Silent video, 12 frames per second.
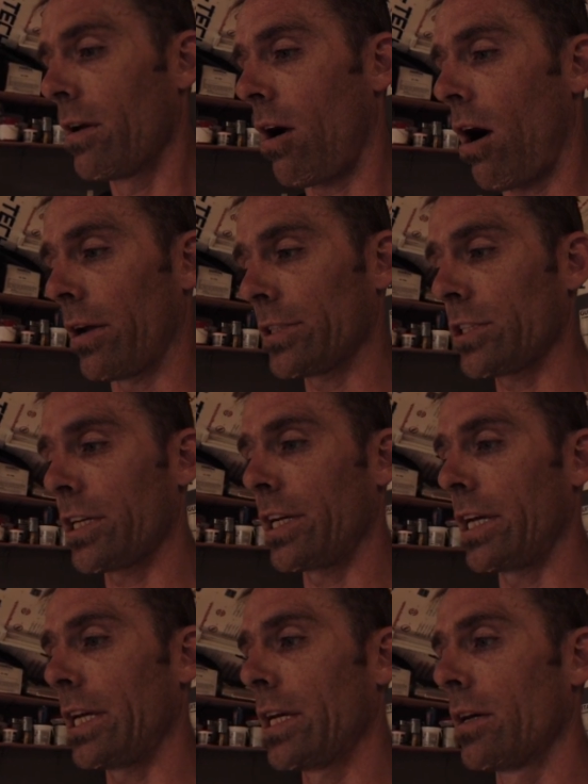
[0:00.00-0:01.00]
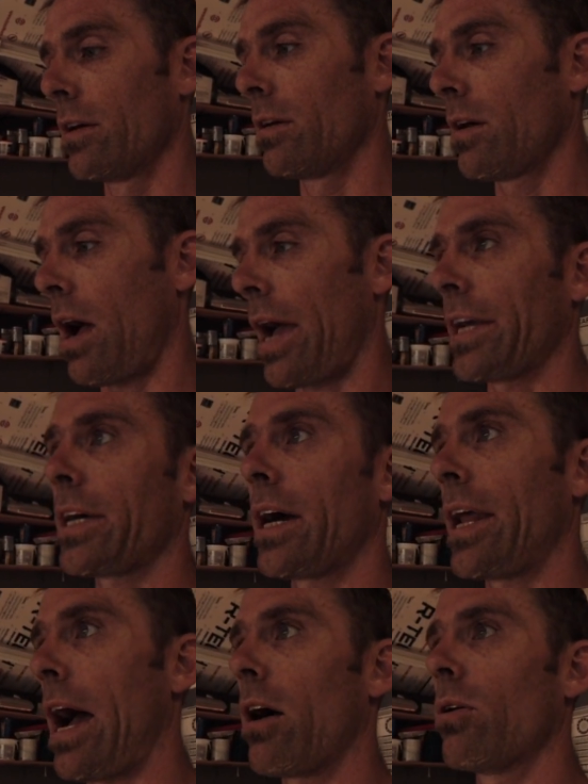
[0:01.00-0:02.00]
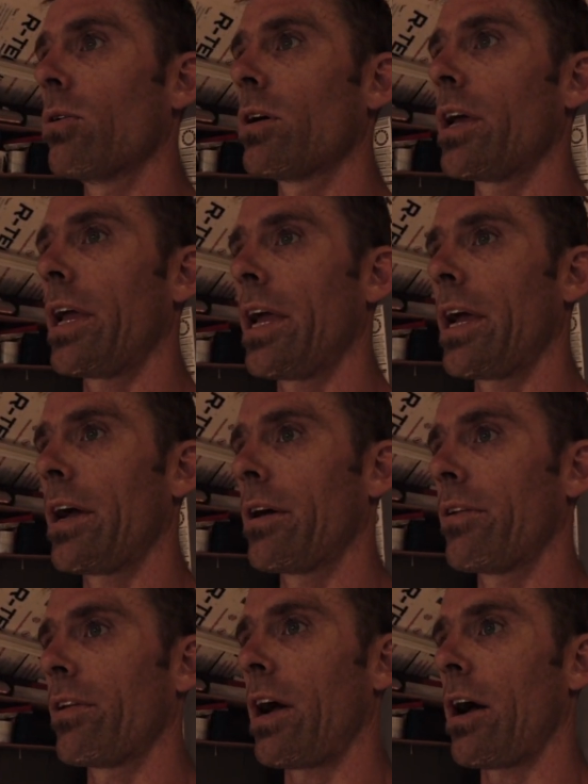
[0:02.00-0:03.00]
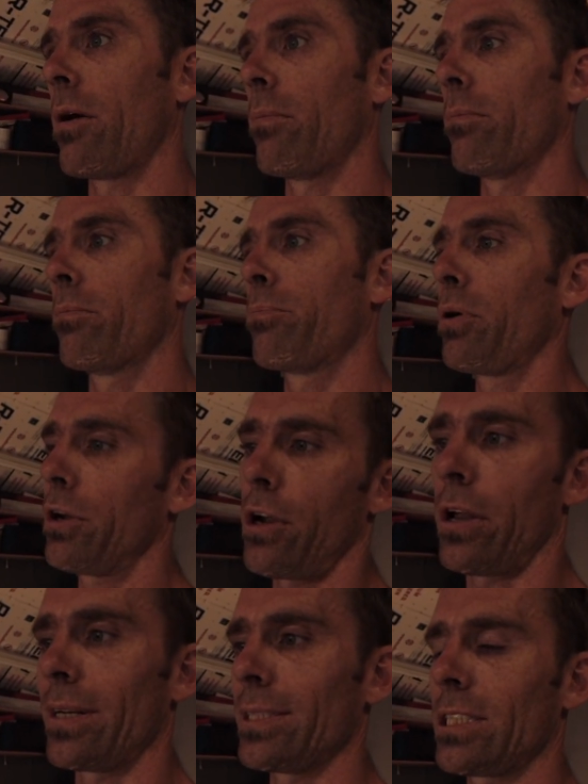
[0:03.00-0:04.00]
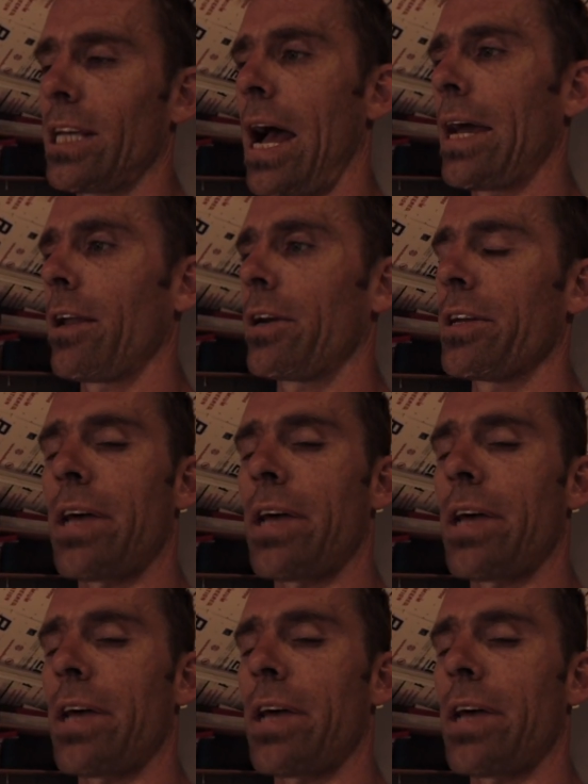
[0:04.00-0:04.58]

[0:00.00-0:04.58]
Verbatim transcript: honestly, I cut out and um, put it on its side on a